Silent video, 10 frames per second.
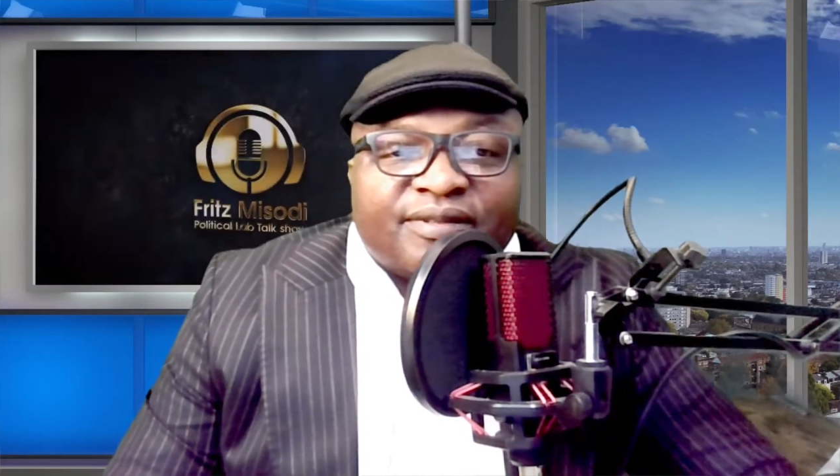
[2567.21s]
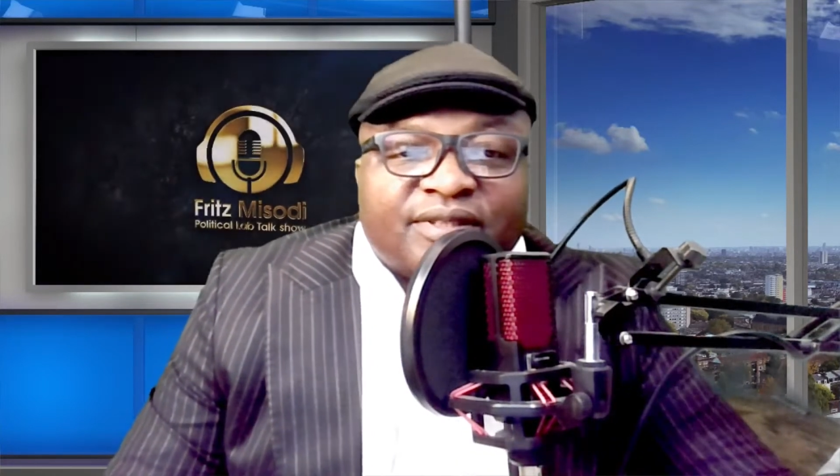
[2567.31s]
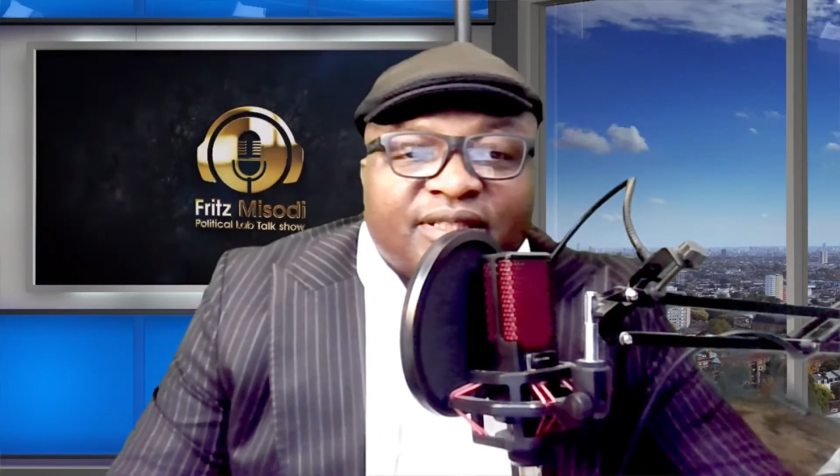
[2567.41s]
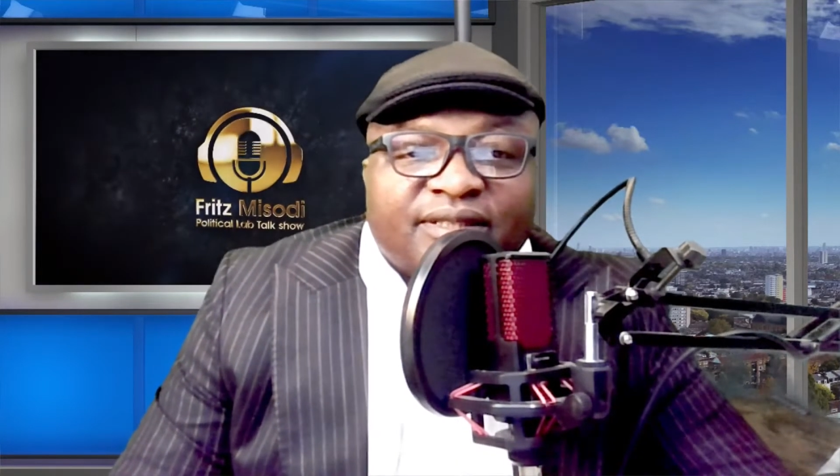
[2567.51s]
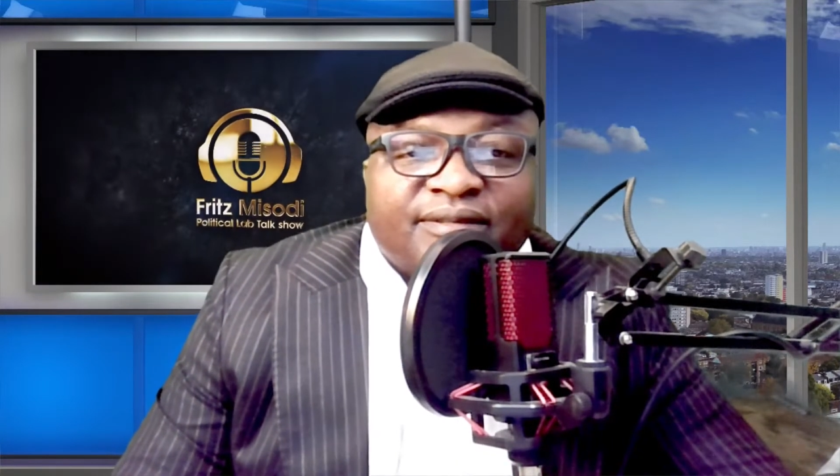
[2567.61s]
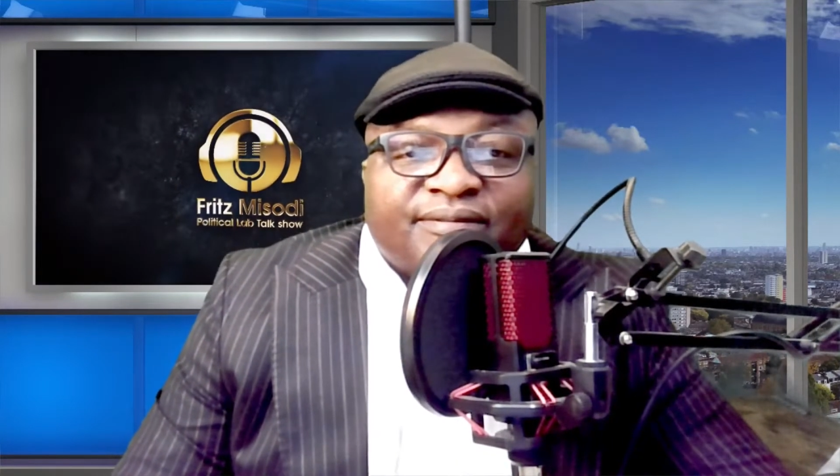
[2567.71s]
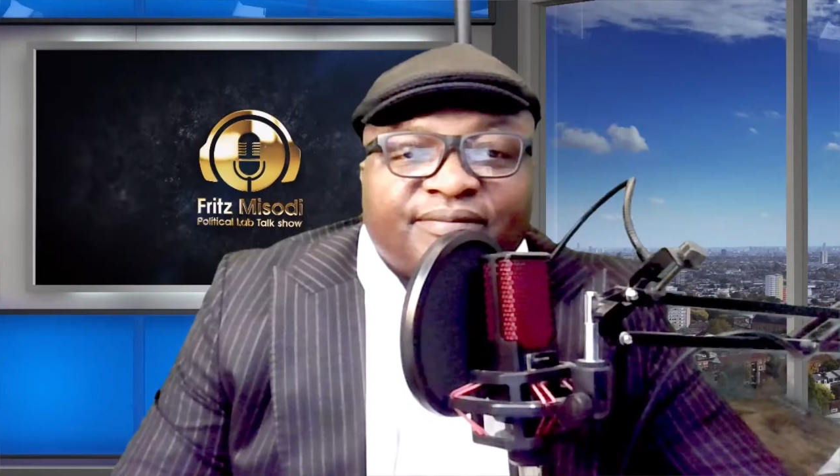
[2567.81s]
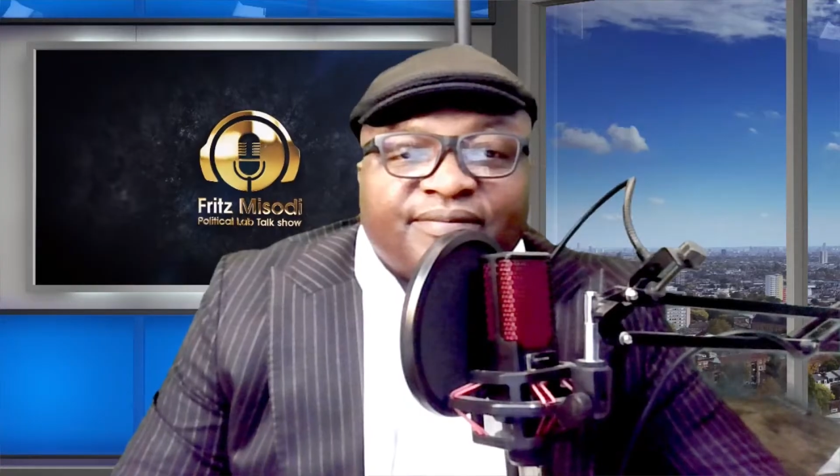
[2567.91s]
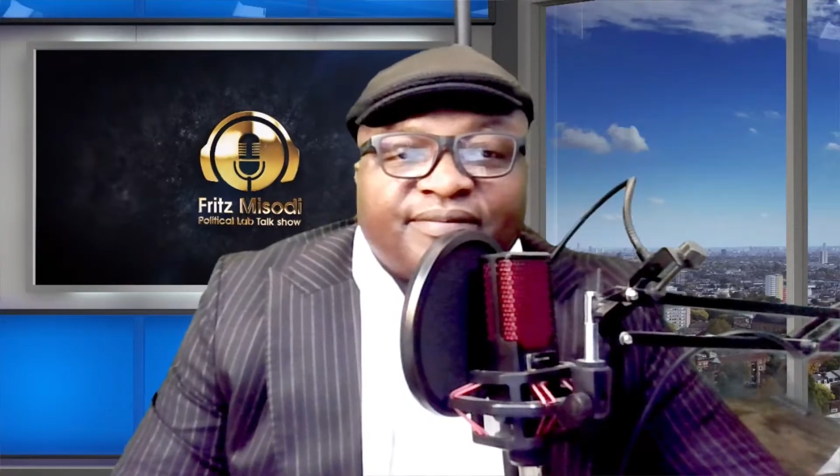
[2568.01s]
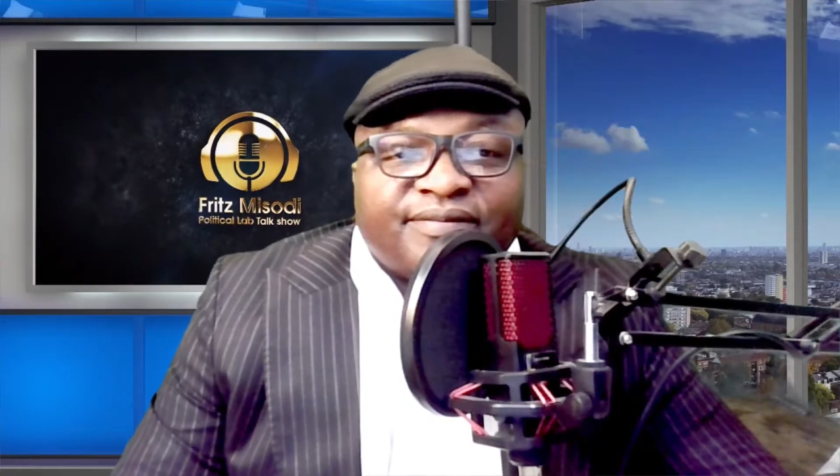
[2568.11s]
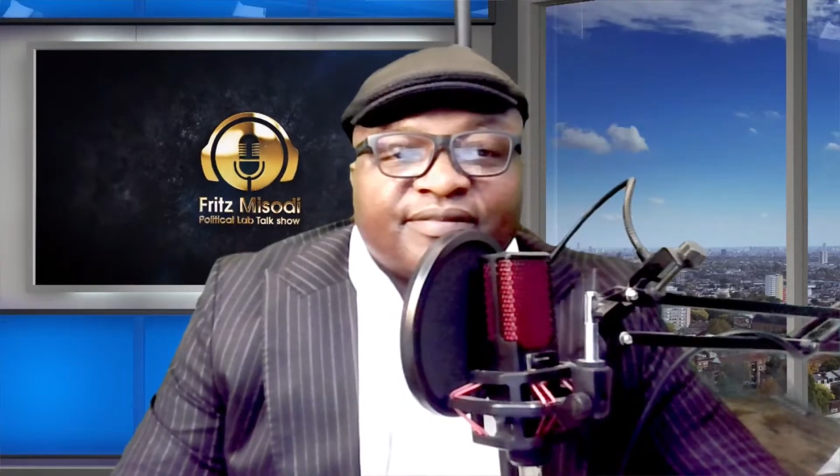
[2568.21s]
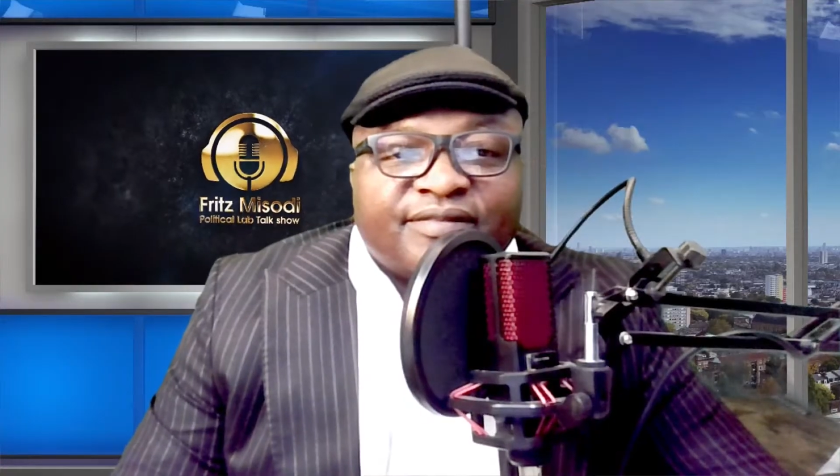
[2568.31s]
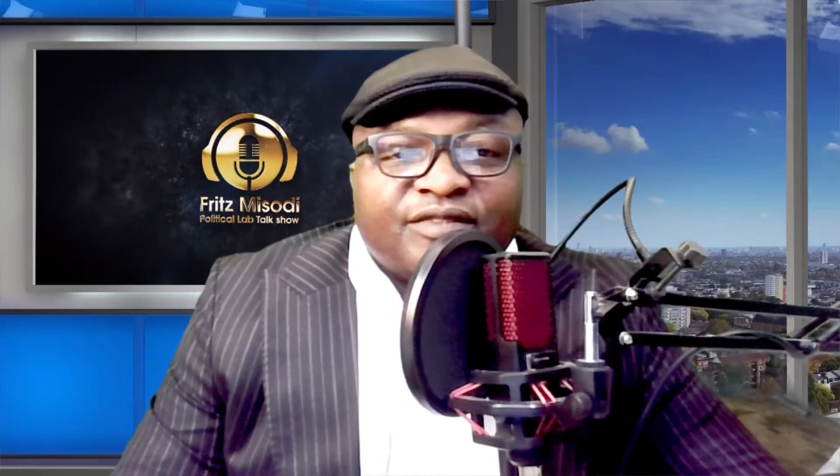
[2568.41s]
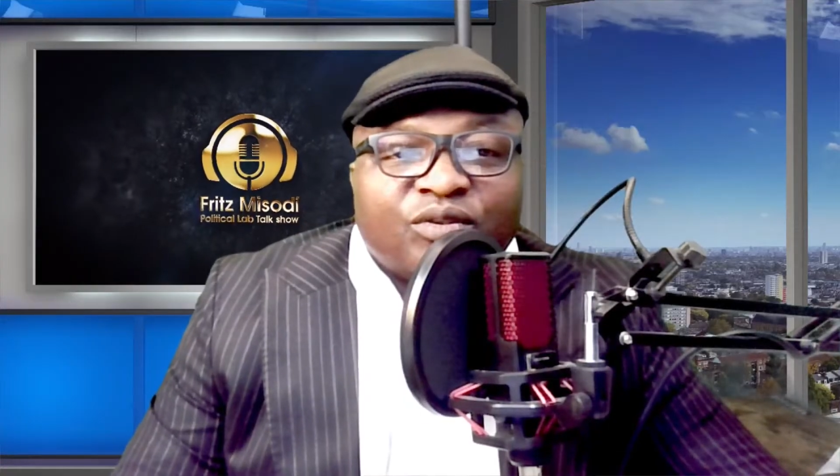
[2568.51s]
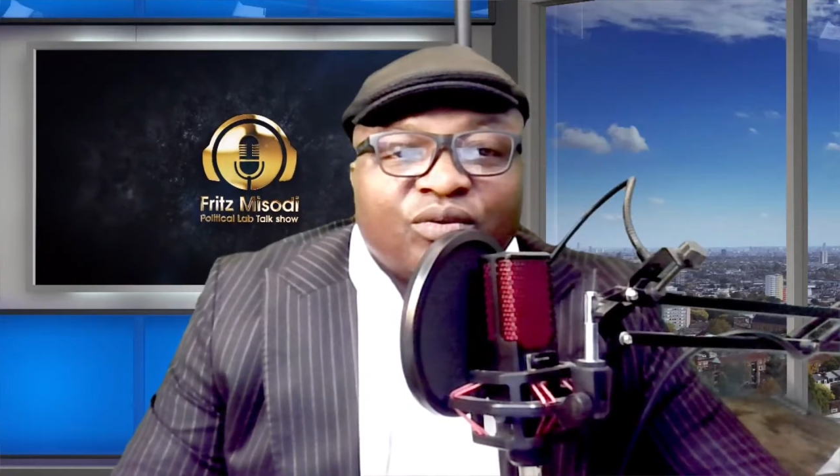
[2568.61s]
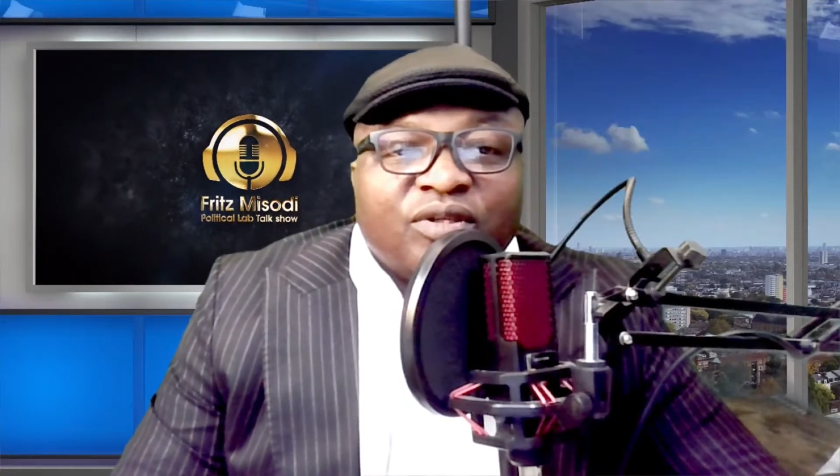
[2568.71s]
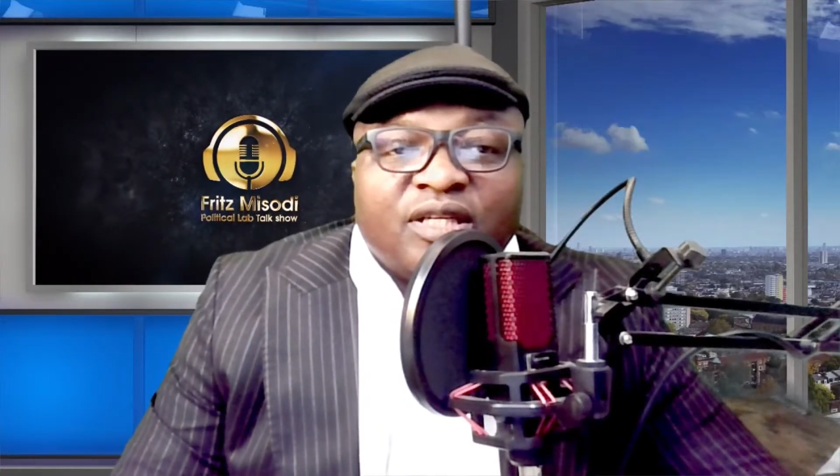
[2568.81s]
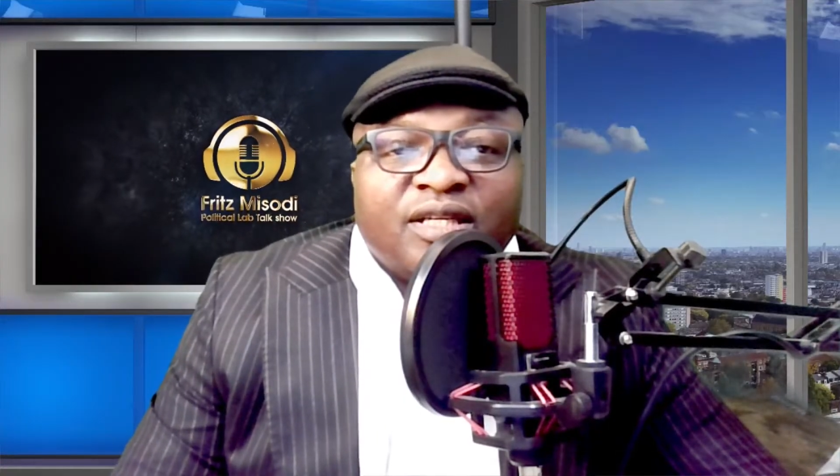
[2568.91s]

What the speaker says: Okay, so